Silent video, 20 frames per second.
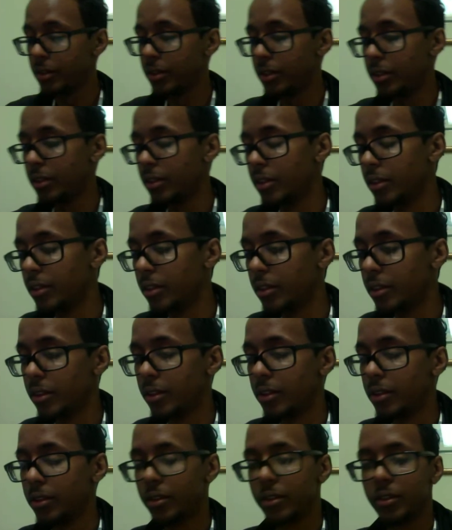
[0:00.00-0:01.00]

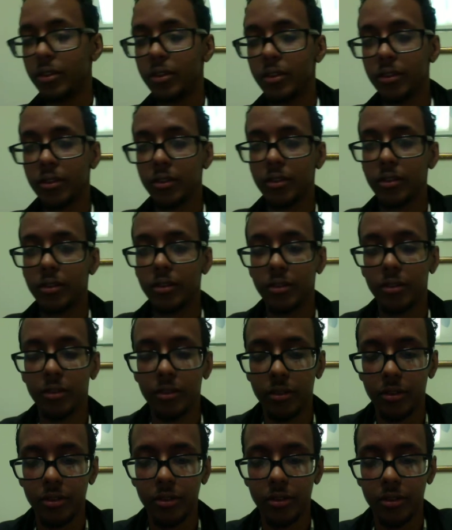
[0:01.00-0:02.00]

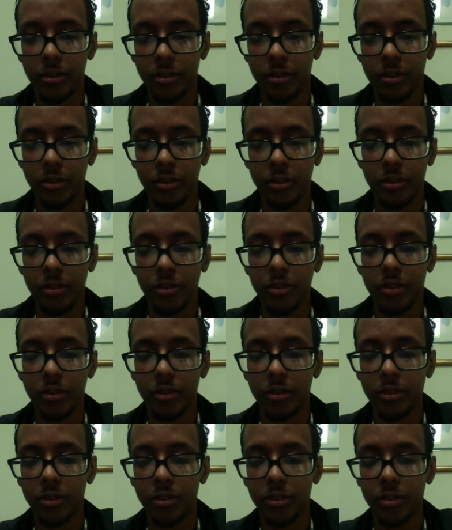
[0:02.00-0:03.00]

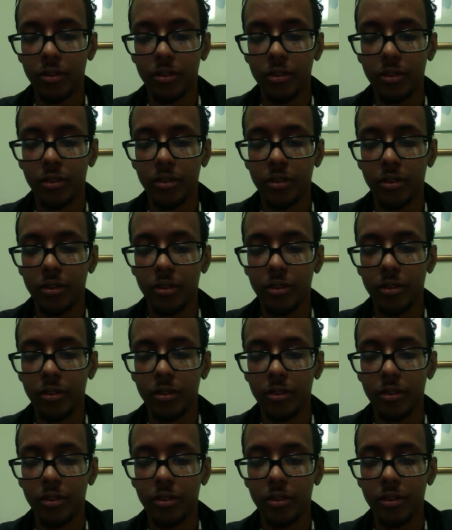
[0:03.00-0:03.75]
(silence)